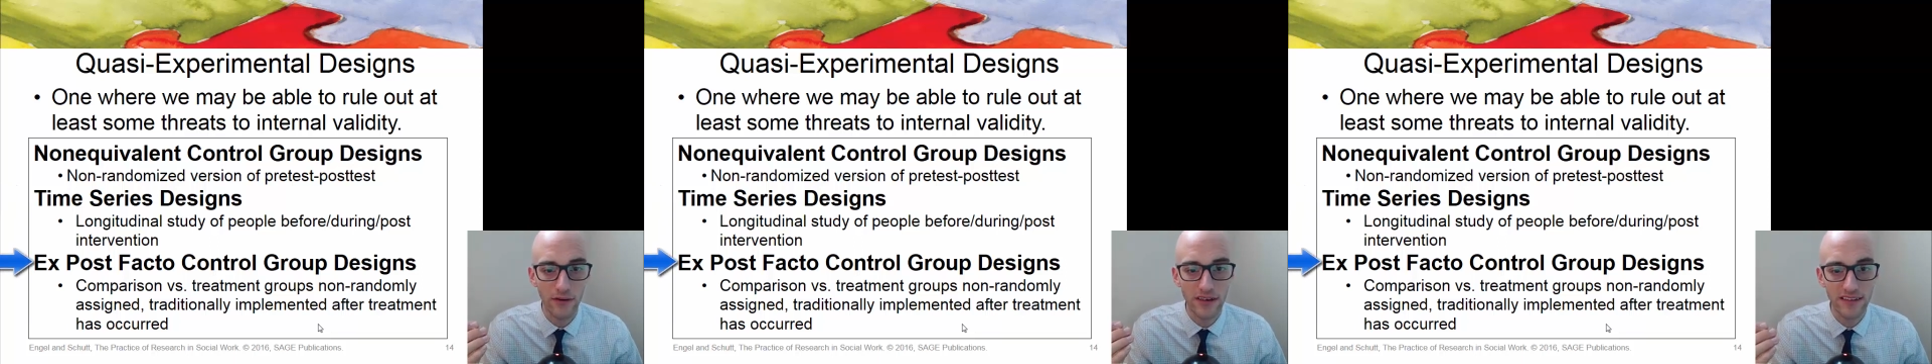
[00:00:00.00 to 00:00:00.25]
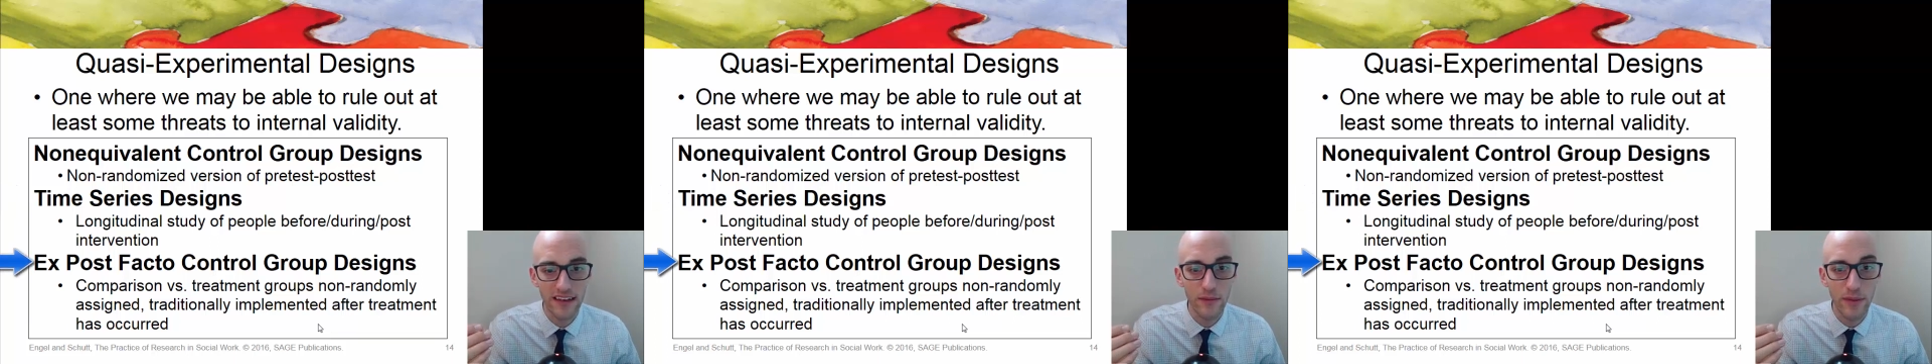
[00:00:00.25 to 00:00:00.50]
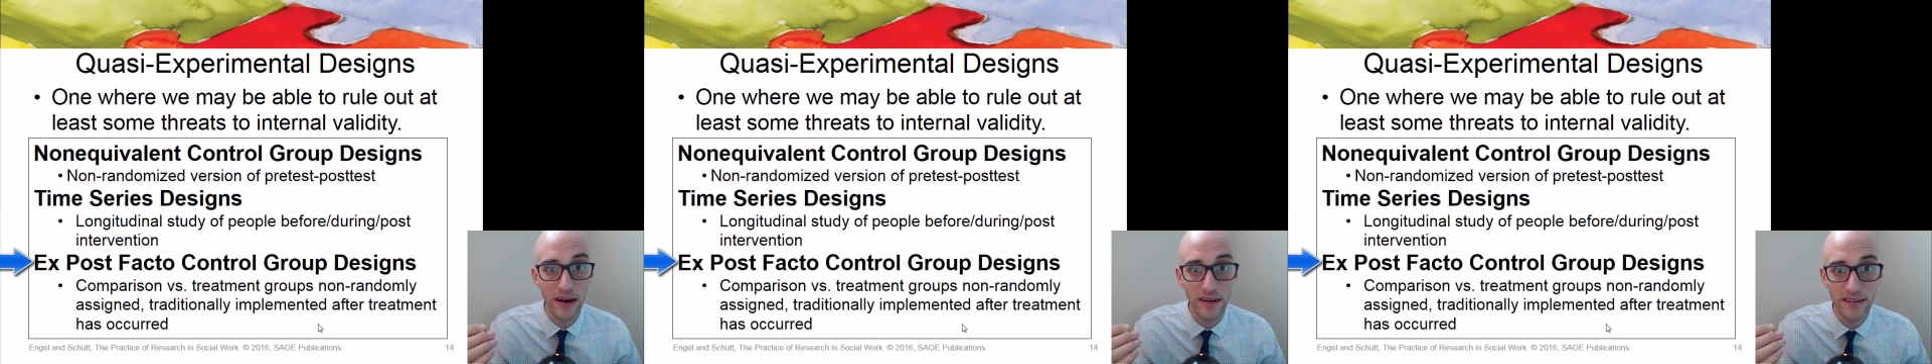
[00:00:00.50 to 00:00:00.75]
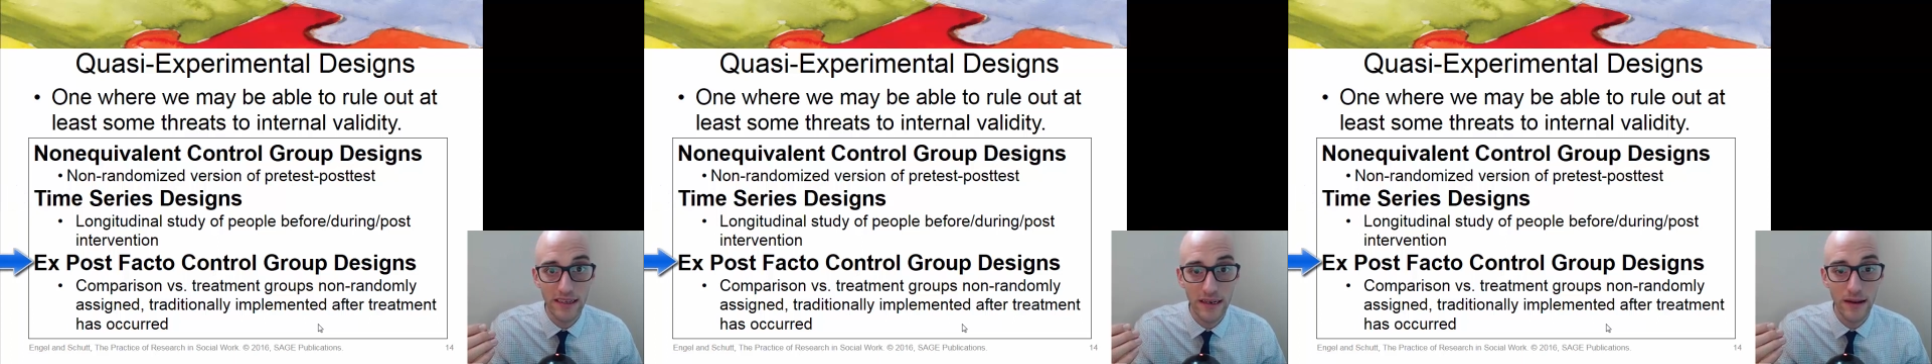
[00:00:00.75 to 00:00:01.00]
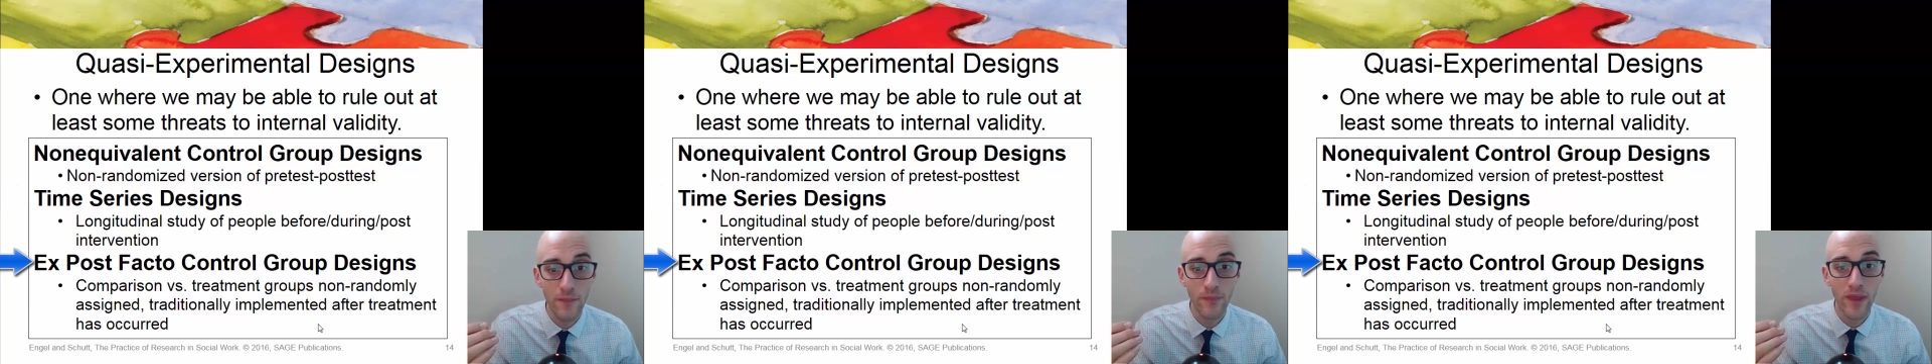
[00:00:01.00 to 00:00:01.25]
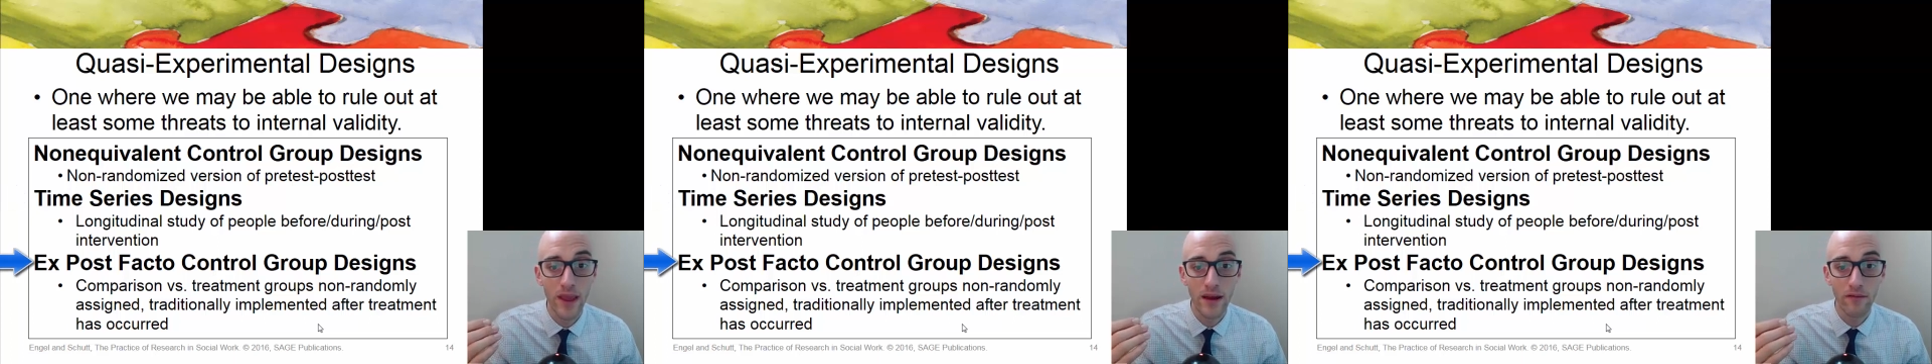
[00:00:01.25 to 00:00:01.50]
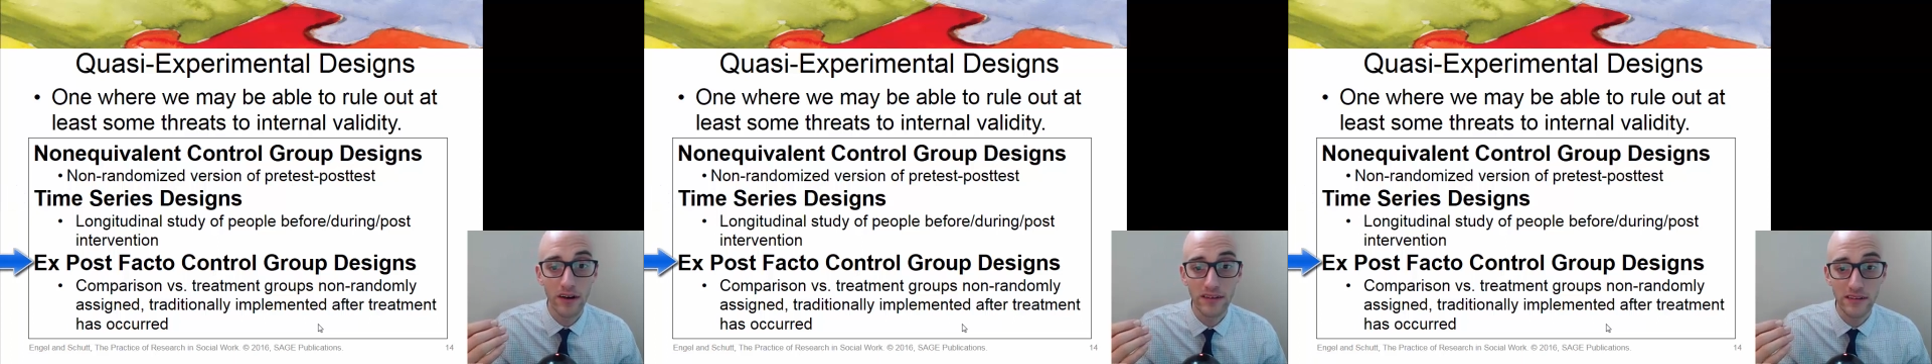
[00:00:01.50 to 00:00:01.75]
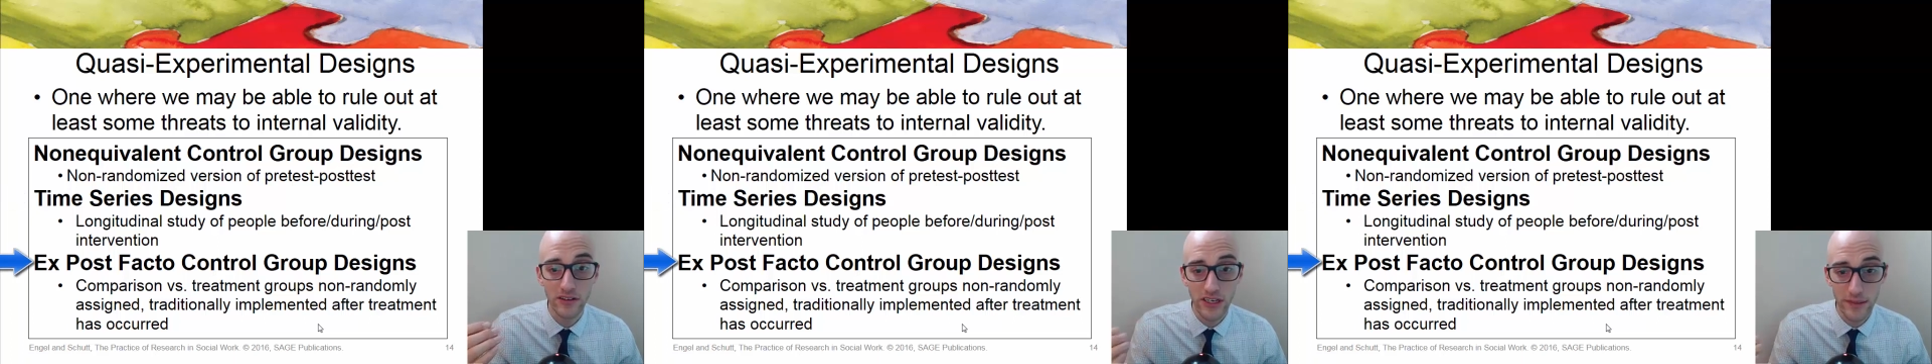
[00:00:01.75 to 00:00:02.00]
which is a comparison
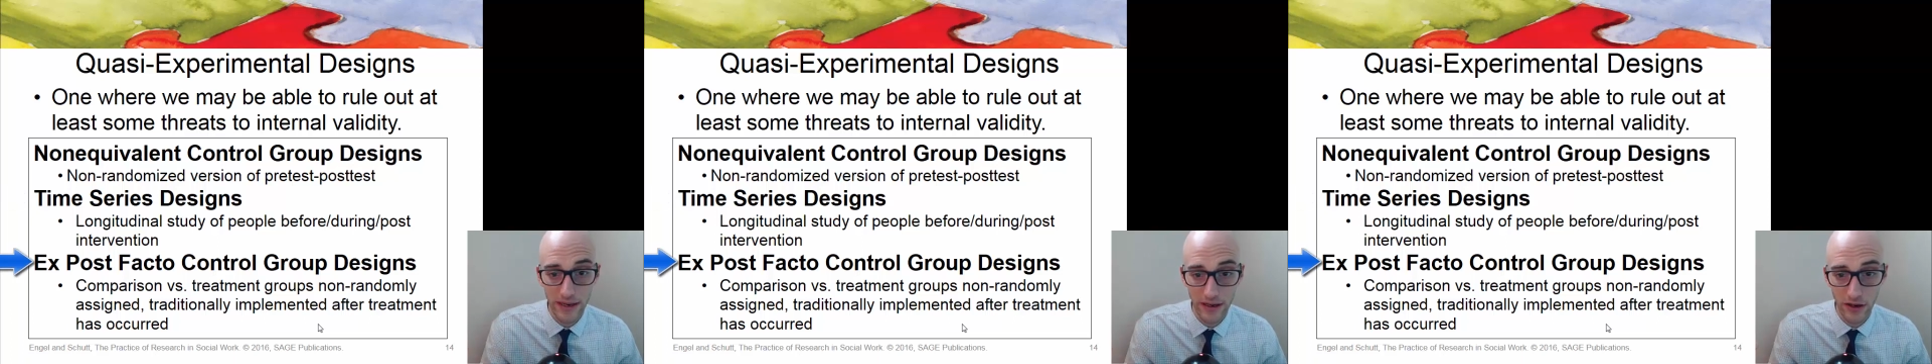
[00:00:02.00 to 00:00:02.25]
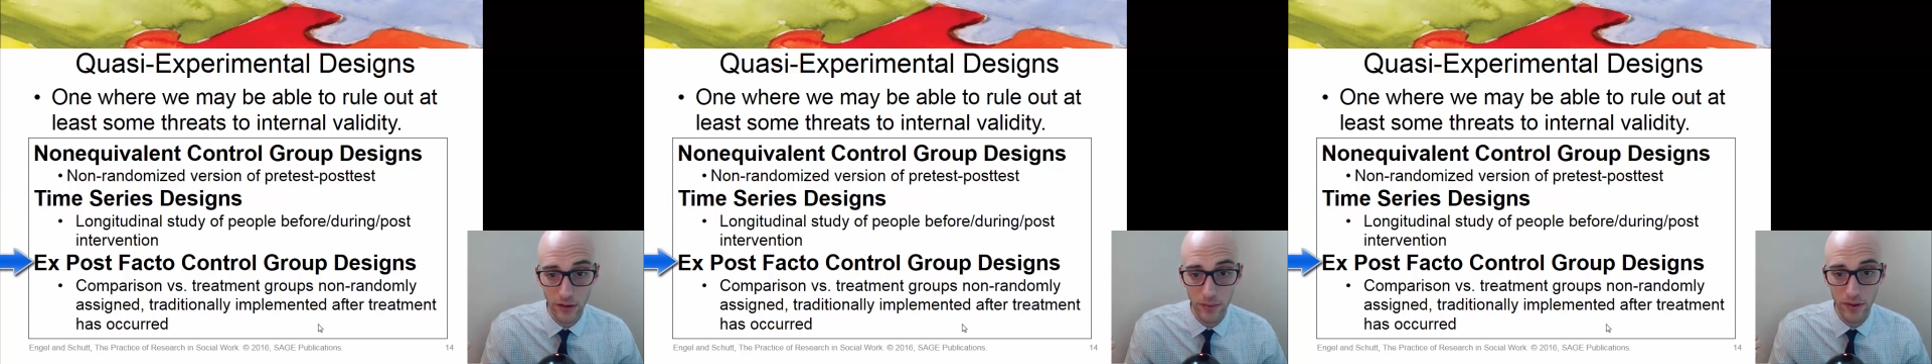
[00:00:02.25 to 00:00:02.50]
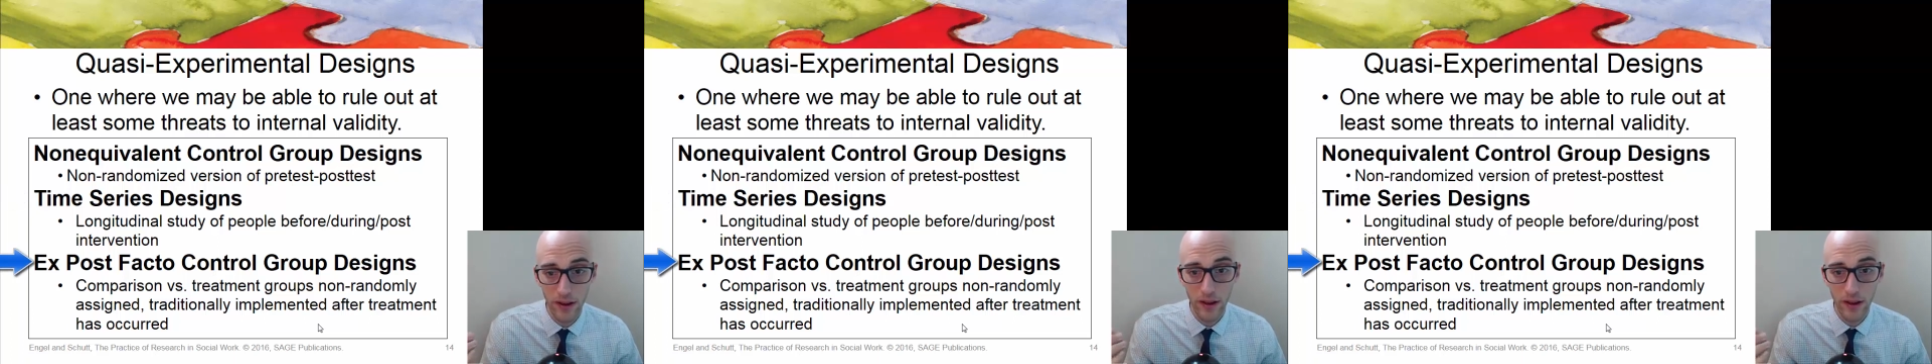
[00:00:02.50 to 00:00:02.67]
versus treatment group,